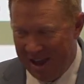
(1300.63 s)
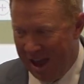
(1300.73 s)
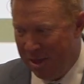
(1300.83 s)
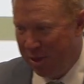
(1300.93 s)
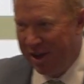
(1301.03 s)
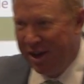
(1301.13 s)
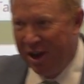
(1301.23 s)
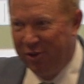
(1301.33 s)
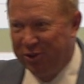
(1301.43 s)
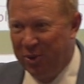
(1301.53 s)
and then
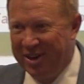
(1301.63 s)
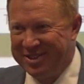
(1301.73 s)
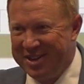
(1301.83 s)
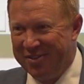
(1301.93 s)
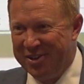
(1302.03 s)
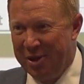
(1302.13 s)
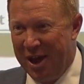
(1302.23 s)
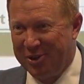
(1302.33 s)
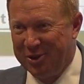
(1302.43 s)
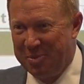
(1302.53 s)
another 27 to
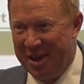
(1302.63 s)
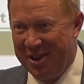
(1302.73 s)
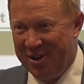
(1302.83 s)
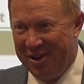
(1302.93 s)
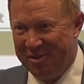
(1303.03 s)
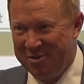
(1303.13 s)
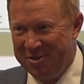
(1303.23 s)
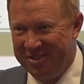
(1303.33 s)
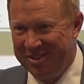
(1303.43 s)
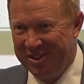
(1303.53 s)
actually pay it off.
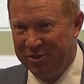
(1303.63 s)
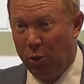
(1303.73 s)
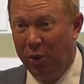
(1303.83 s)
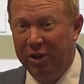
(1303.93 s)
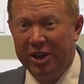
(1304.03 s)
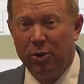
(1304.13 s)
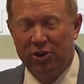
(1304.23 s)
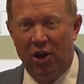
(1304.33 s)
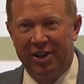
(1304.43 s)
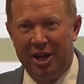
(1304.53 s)
So really you're
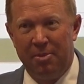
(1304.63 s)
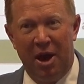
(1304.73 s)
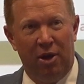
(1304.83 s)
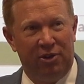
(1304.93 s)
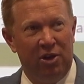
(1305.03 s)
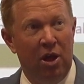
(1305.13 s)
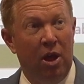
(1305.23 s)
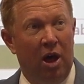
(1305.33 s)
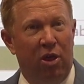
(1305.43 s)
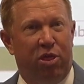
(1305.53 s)
talking about
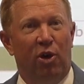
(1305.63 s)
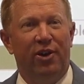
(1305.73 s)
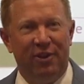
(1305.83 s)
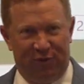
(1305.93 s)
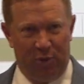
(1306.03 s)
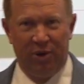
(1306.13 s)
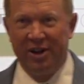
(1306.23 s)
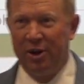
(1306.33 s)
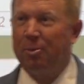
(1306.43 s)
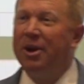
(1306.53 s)
a
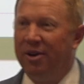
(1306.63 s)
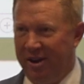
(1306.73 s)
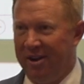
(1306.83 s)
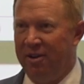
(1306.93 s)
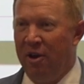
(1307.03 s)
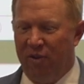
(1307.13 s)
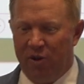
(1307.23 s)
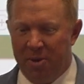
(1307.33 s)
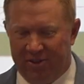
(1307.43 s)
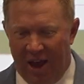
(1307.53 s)
34-year period
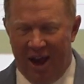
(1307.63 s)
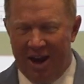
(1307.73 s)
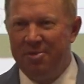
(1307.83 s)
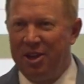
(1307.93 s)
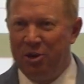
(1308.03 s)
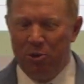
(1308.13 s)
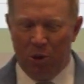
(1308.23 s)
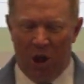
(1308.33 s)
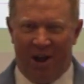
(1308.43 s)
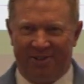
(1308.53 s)
from the time that you
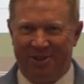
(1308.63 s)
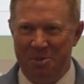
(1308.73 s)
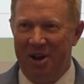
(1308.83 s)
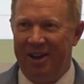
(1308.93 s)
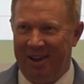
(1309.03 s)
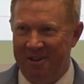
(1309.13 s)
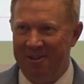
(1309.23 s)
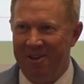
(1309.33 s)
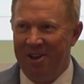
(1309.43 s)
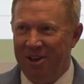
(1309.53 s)
lost the money
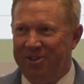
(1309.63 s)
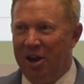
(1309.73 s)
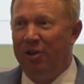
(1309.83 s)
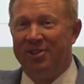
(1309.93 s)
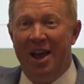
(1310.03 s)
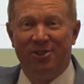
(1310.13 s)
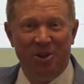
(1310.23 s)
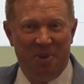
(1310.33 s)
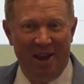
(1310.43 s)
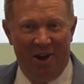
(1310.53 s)
until it's
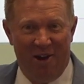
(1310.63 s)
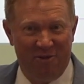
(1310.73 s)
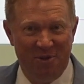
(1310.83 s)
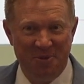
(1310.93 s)
actually paid off.